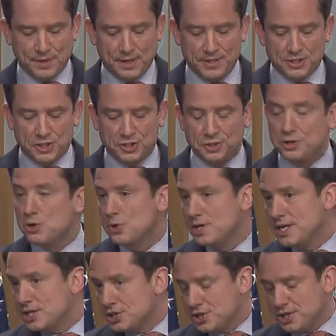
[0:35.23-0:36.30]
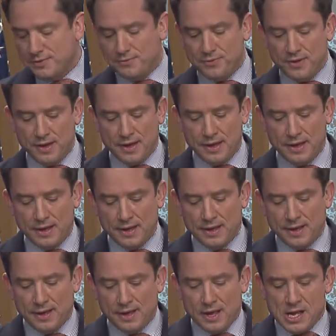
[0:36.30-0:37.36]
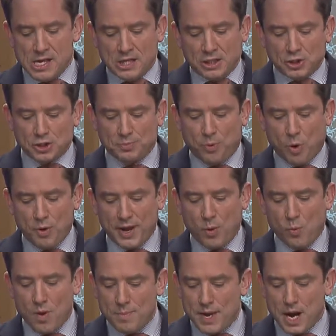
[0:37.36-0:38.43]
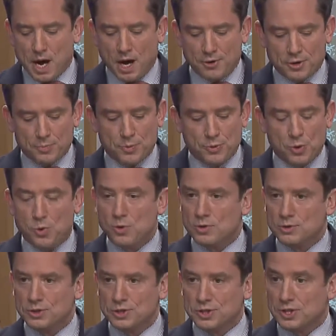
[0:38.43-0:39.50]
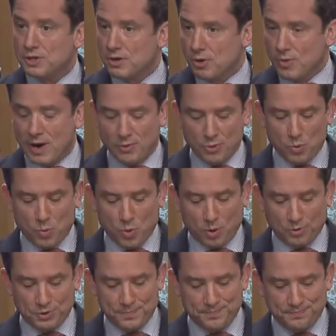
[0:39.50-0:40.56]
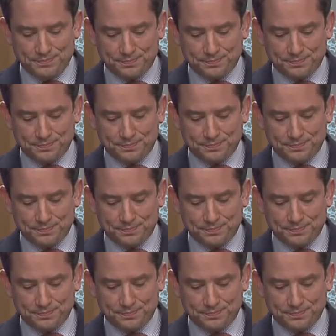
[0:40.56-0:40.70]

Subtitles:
And this is a new initiative supporting women entrepreneurs around the world.